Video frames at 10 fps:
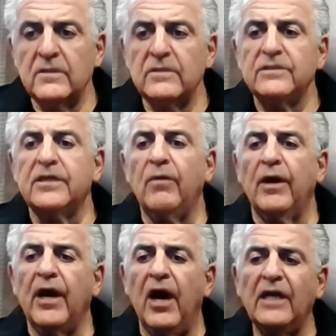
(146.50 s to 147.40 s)
So
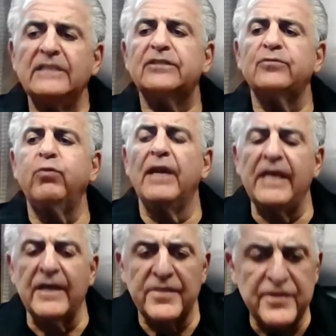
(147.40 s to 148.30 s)
on August
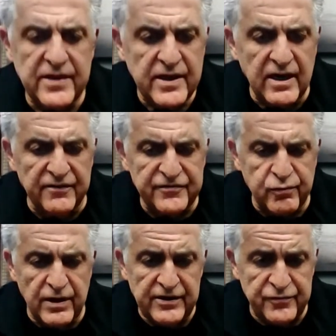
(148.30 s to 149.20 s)
20th of
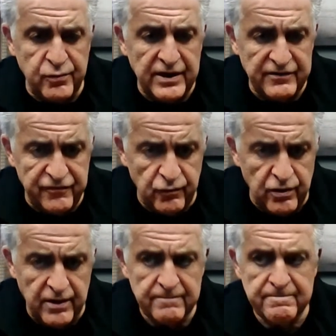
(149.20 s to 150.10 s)

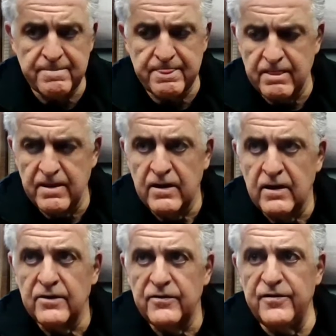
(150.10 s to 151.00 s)
2024,
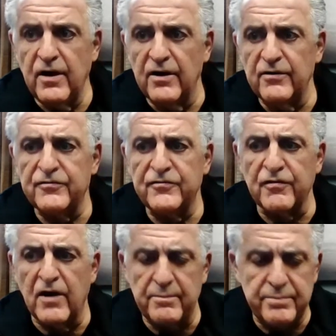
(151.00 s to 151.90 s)
Donald
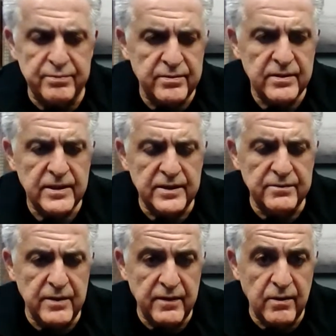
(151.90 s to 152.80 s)
Trump,
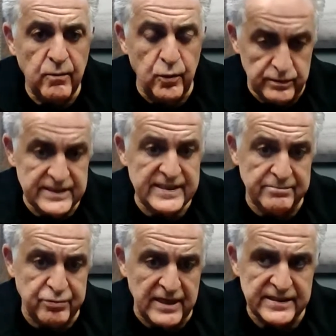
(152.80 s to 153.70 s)
who was
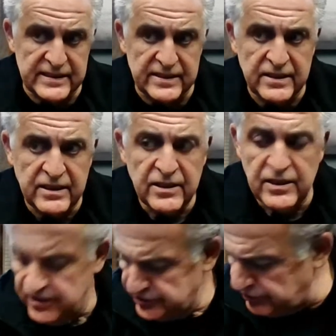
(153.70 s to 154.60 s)
then president,
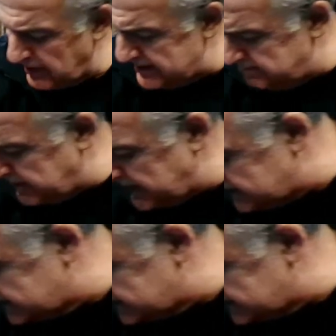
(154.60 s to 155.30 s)
tried to ban